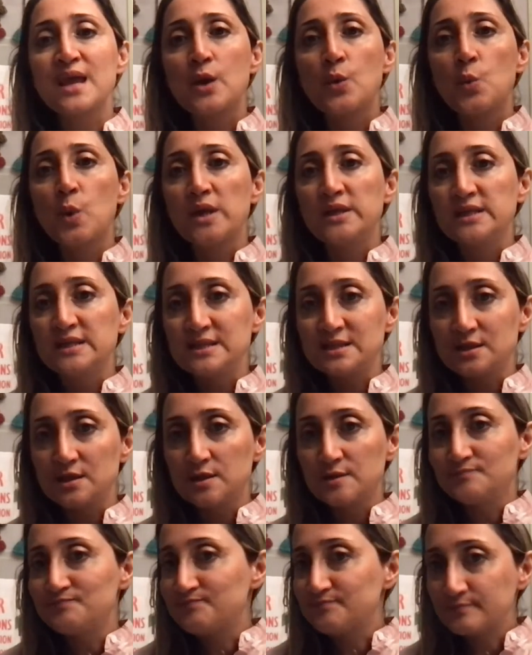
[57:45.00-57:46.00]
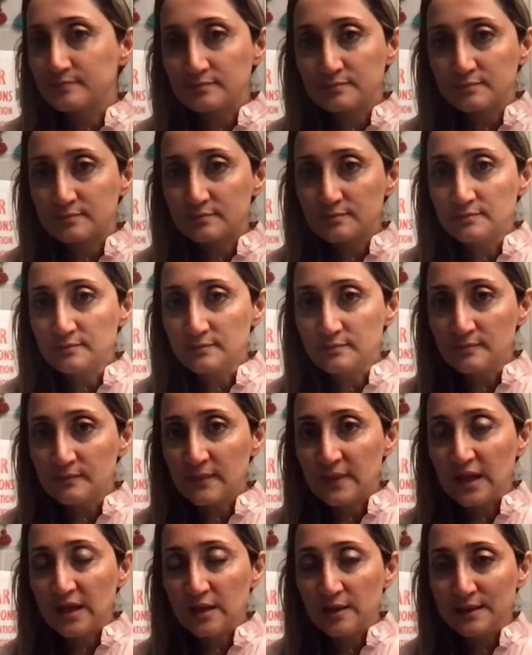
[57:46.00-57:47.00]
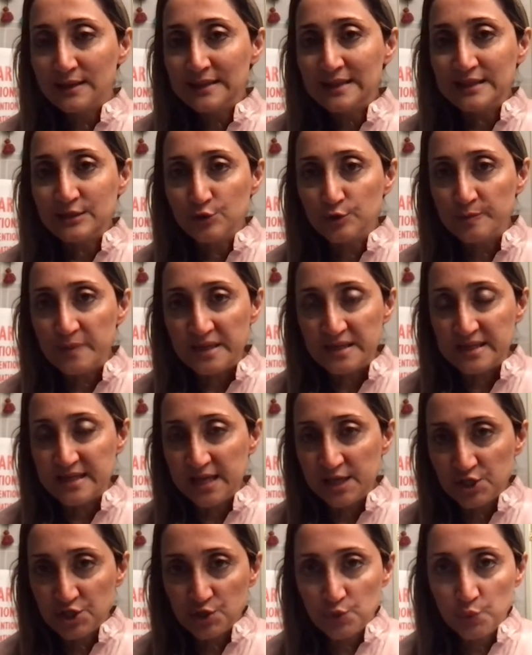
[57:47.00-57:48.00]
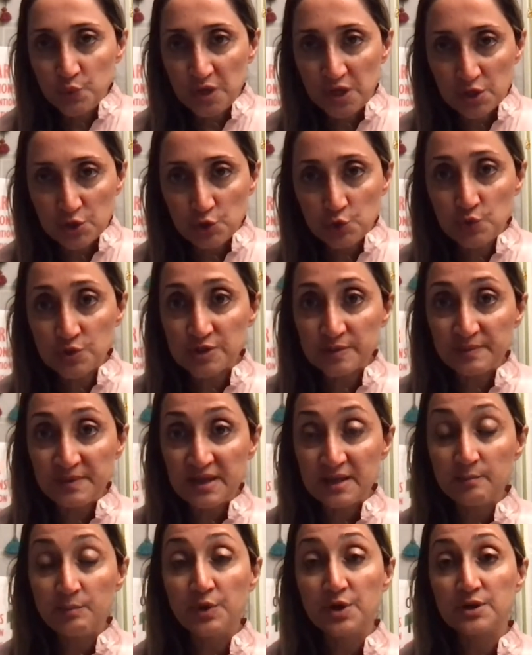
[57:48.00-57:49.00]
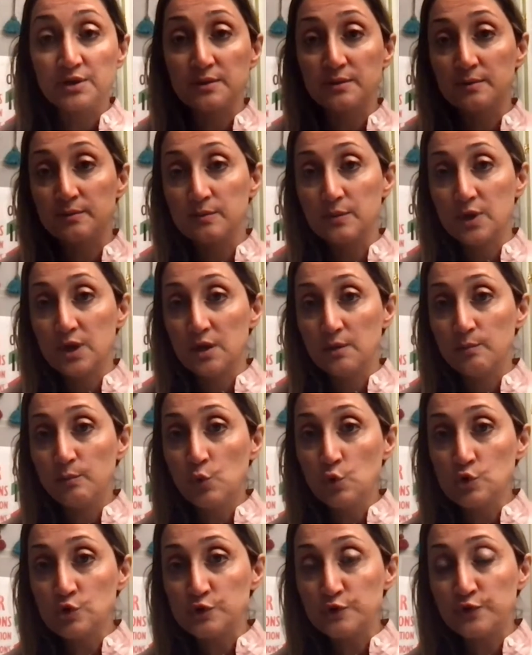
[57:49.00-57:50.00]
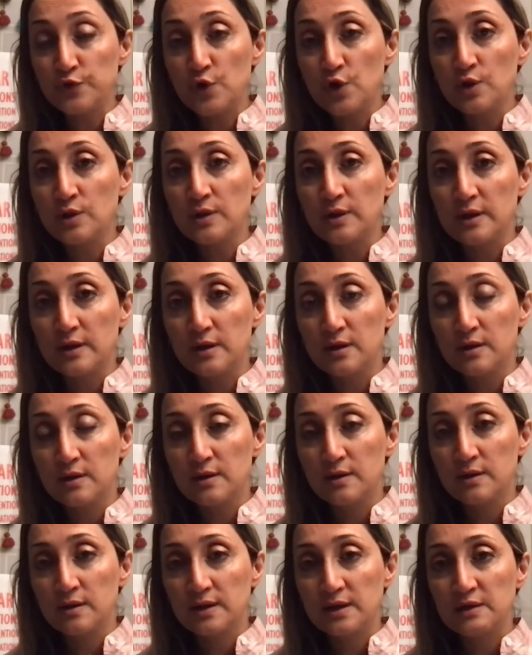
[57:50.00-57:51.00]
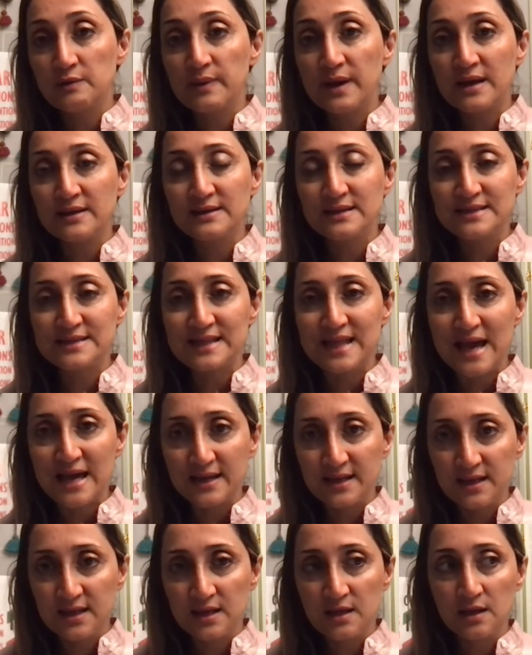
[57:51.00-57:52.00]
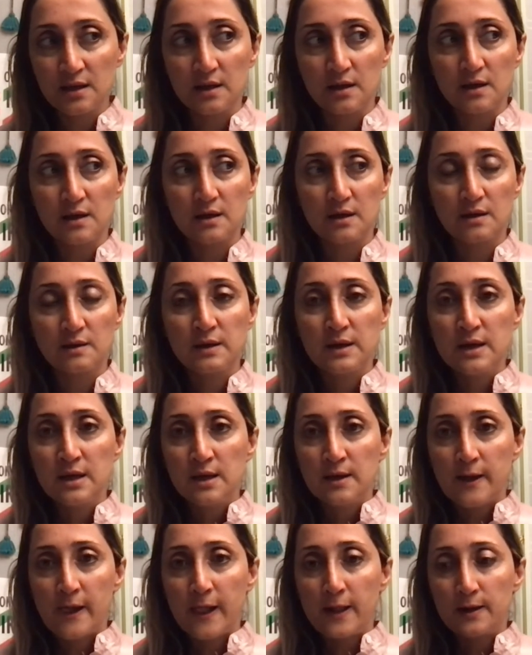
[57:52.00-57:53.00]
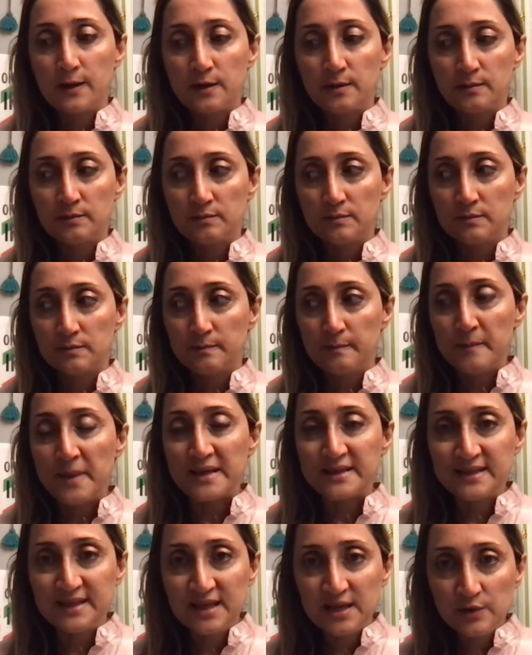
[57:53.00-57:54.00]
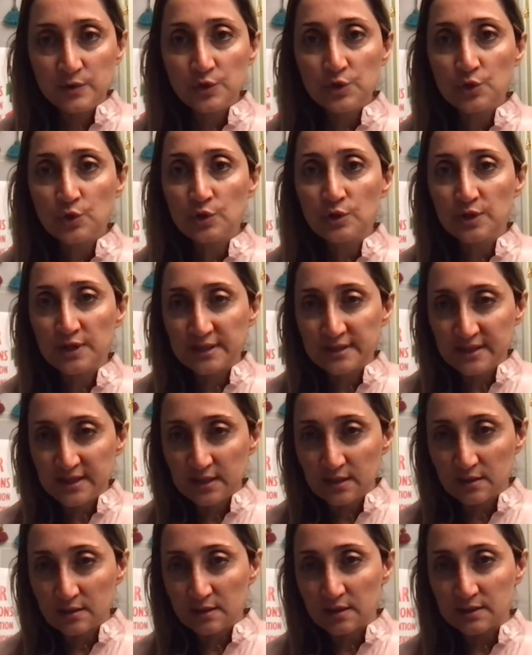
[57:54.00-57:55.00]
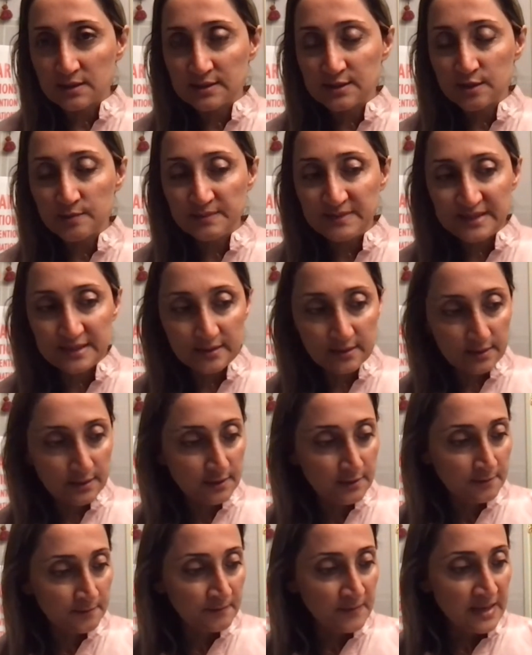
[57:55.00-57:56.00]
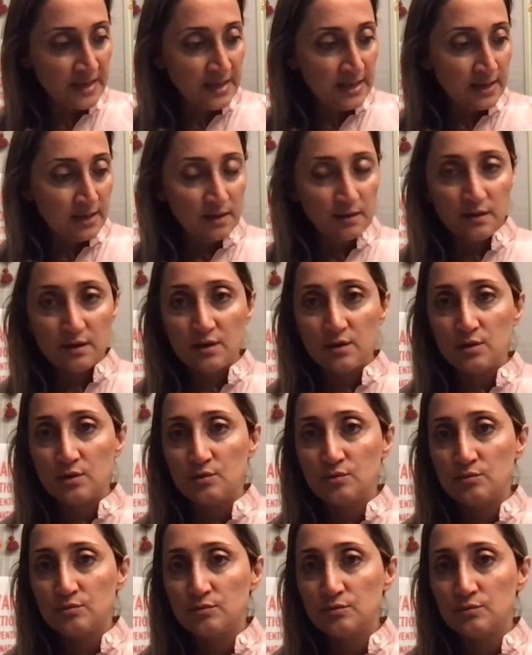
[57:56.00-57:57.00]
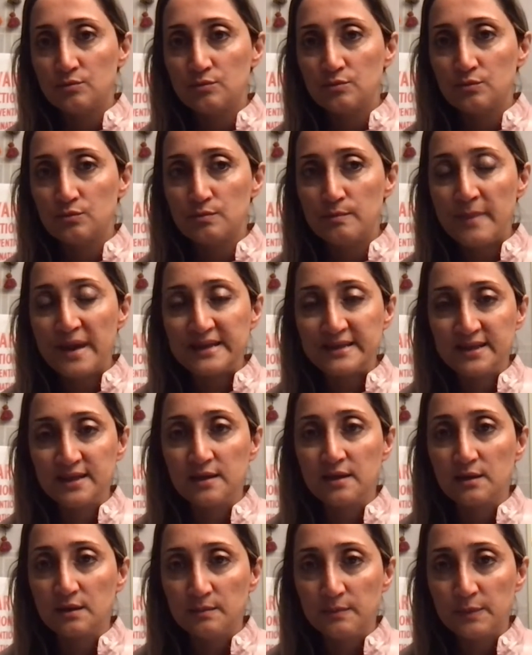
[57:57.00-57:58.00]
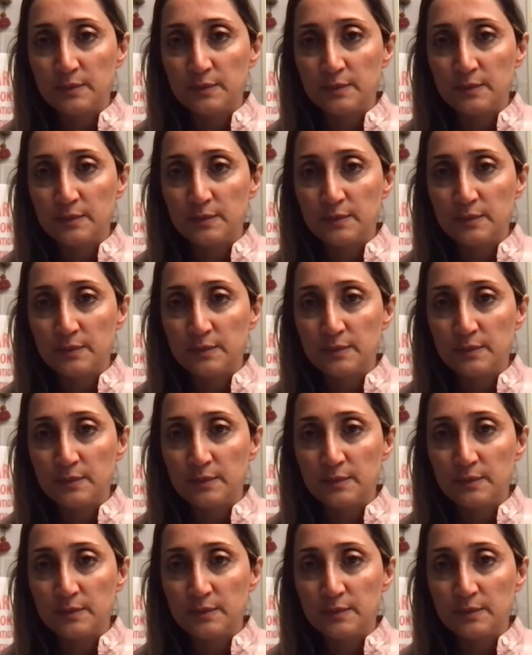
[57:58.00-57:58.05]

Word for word: When it's a, a little medication, we can do something, but uh, most of all, uh, Iran is lacking uh, um, material, like take, uh, some um, um, mat uh,